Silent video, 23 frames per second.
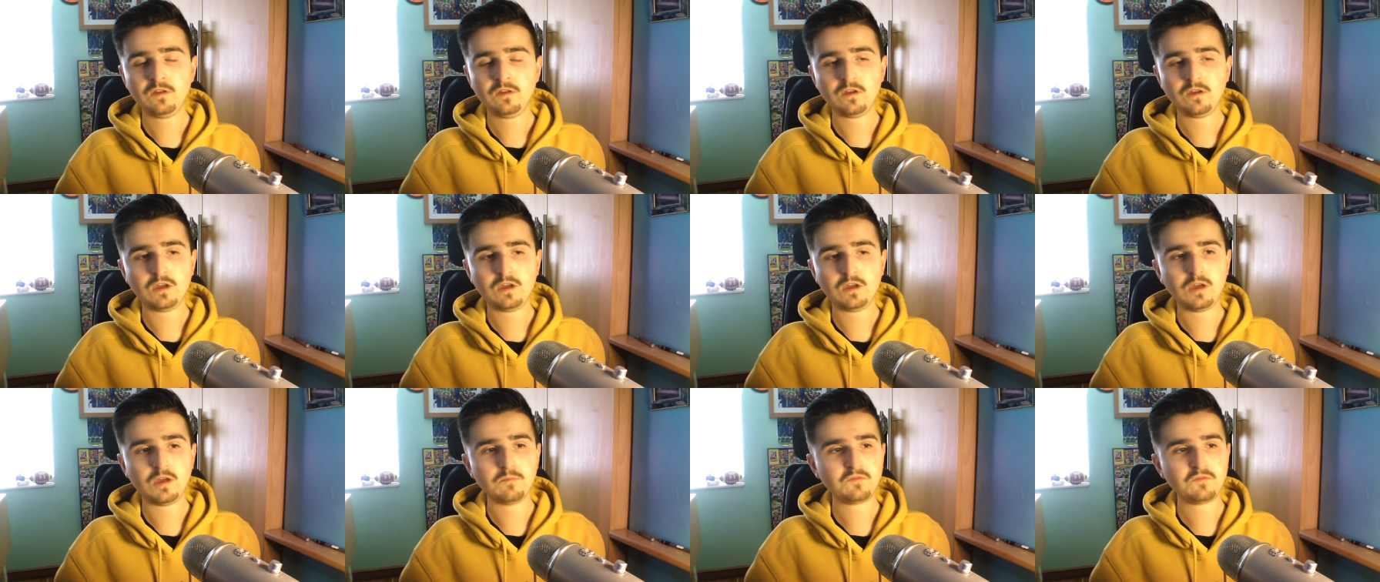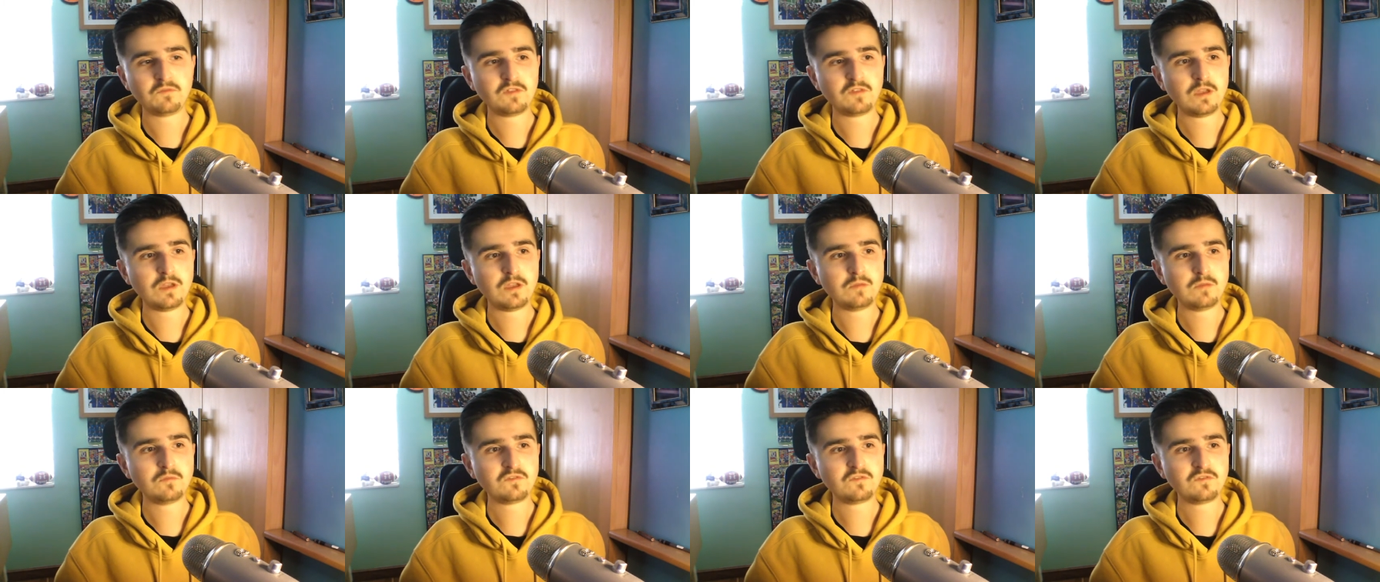So
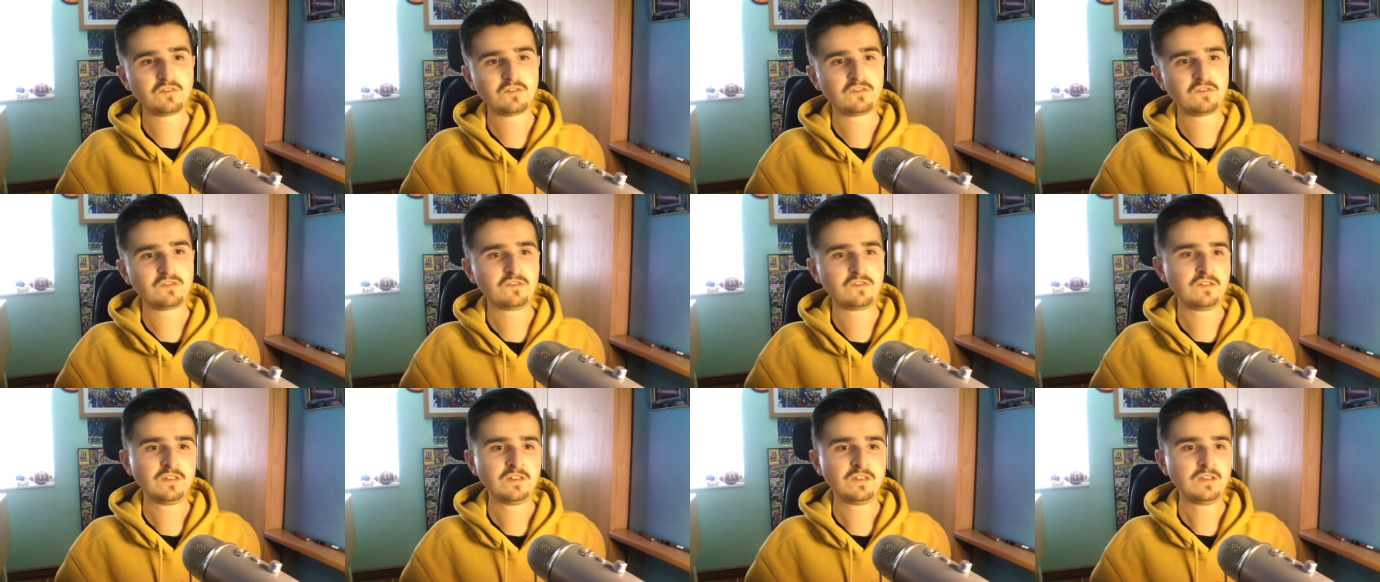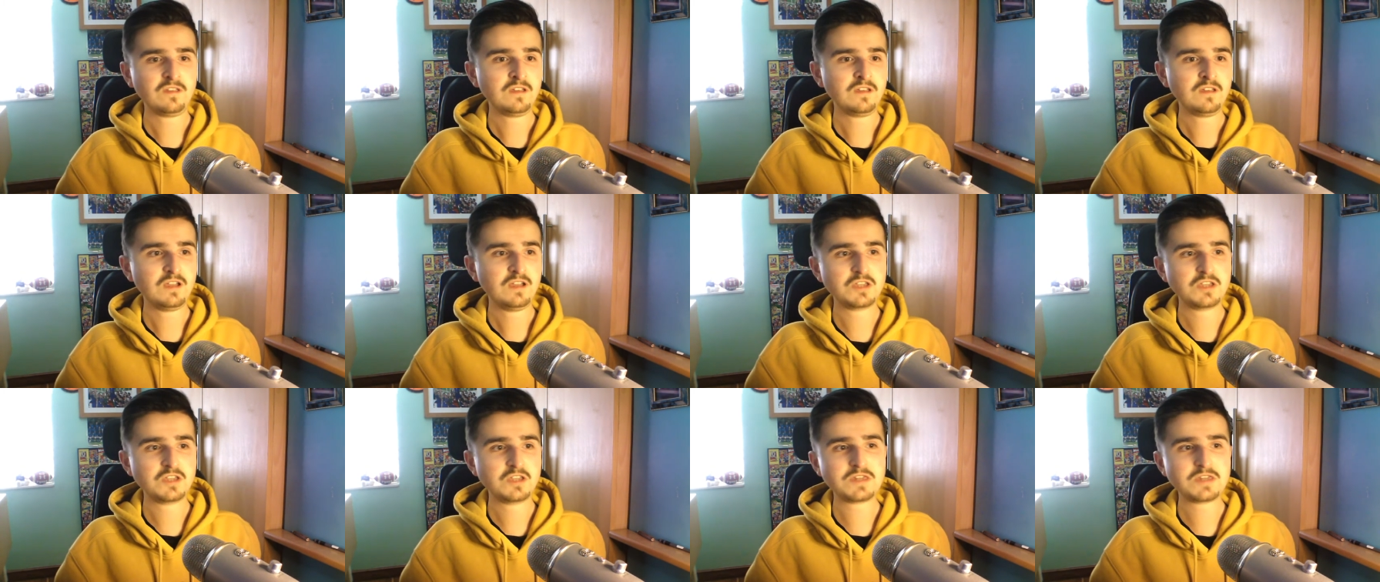it was just
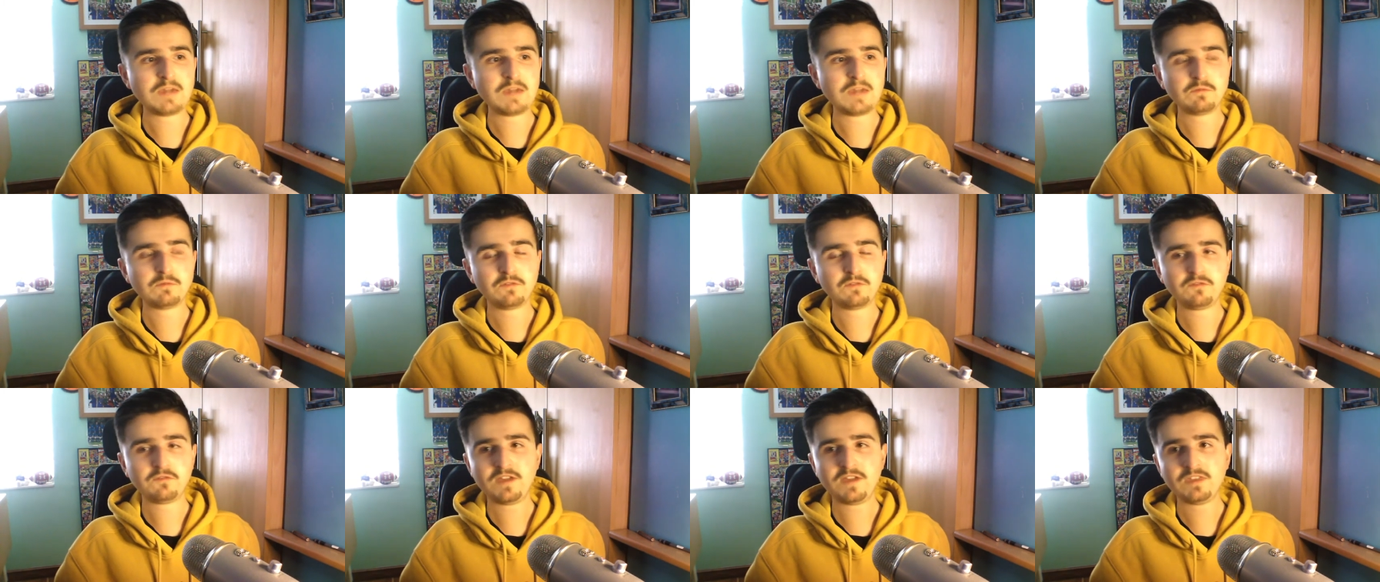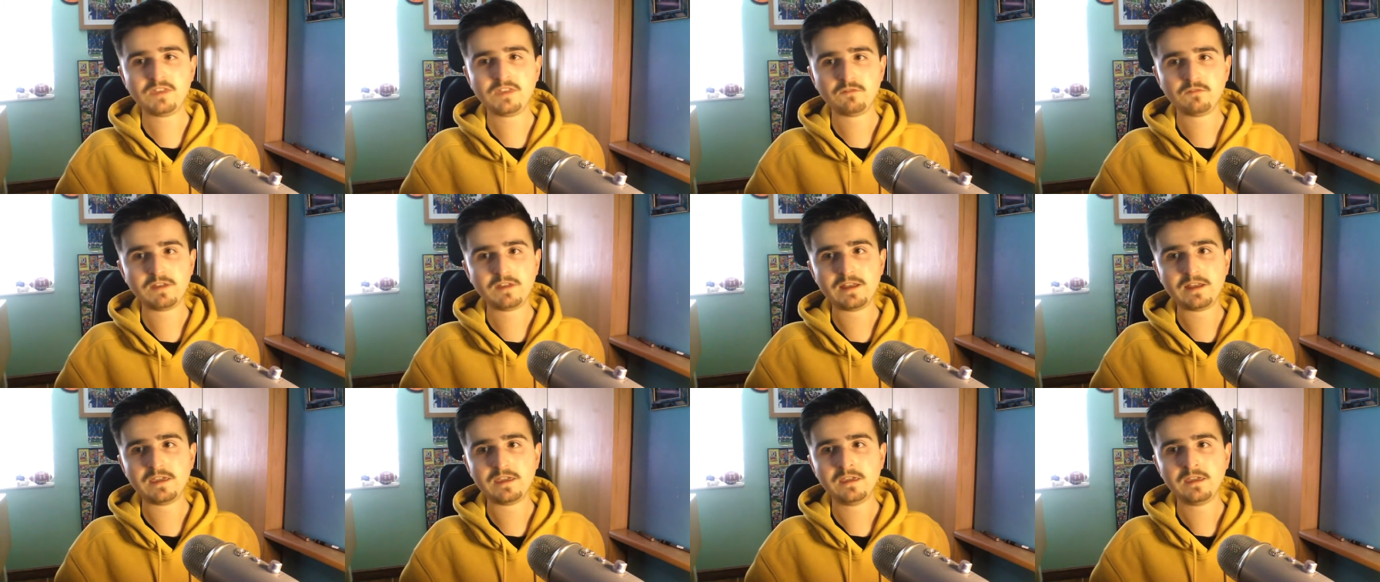a chat with a friend,
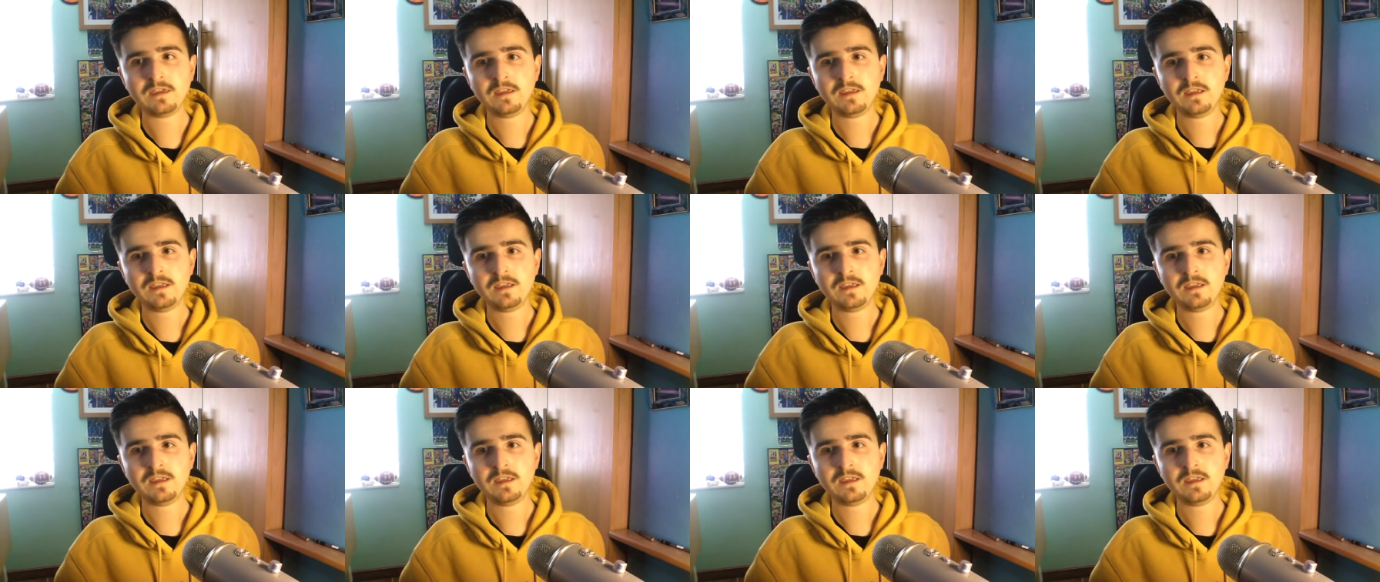really.